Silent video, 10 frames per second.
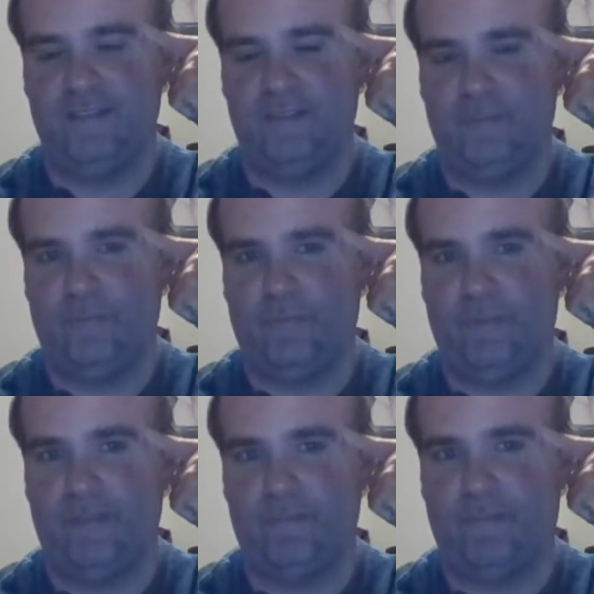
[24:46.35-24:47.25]
Merry
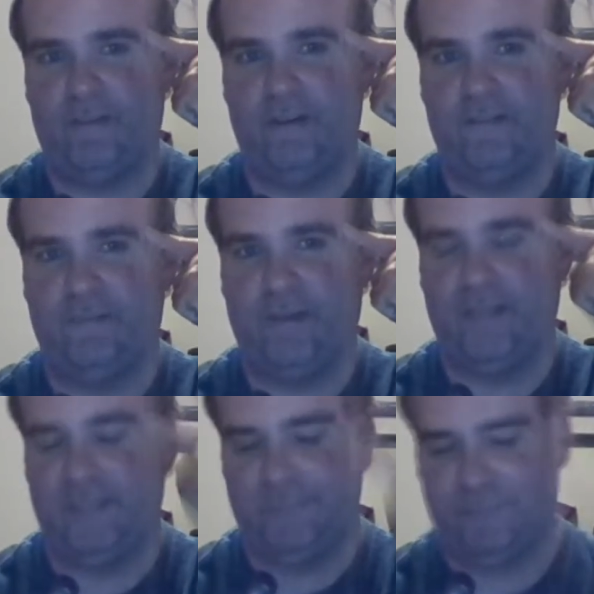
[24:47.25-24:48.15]
Christmas, everyone!
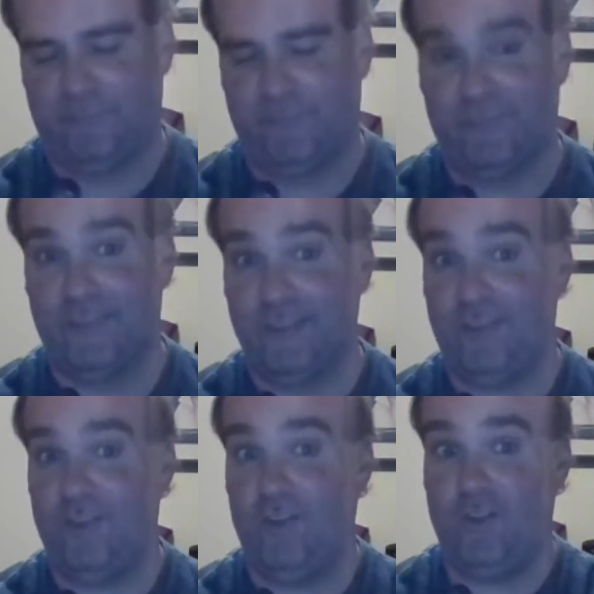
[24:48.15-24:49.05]

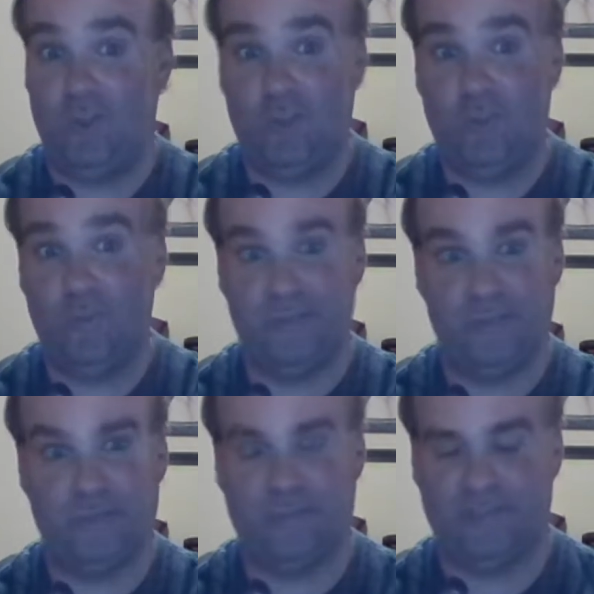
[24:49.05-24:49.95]
You say
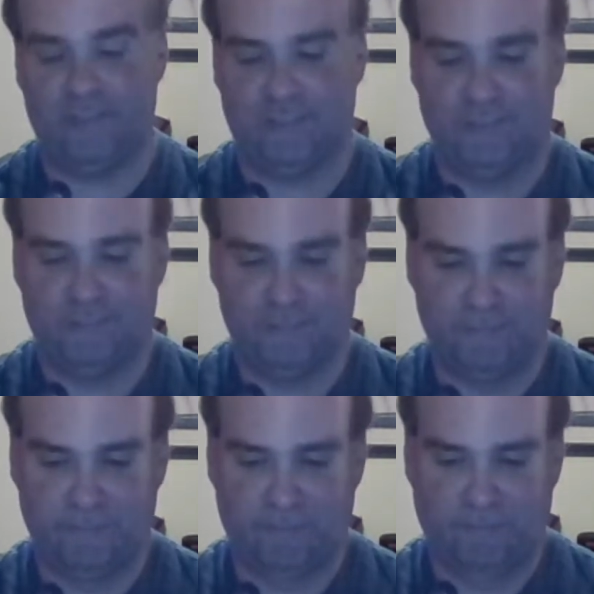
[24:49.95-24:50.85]
happy holidays.
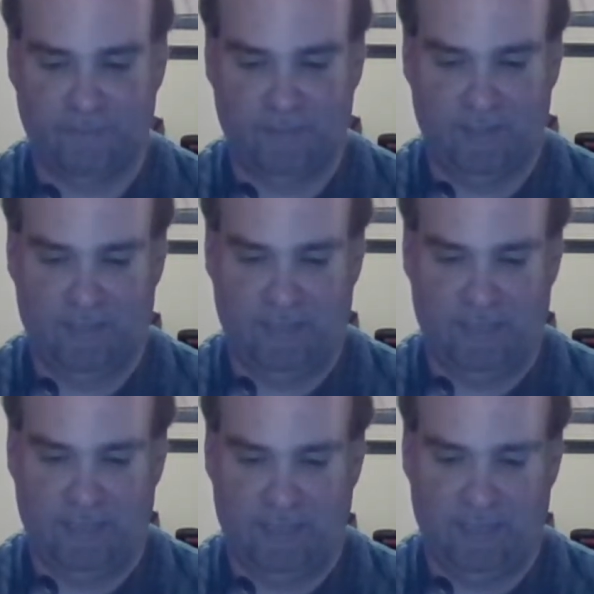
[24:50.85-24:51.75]
It's Christmas!